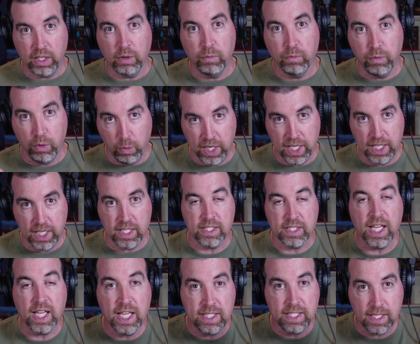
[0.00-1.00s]
for what it is,
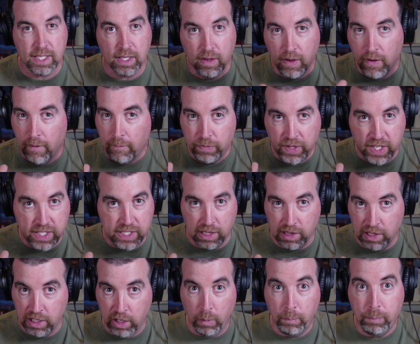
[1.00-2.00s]
it's a
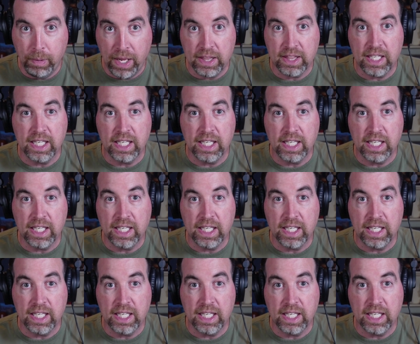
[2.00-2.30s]
little bit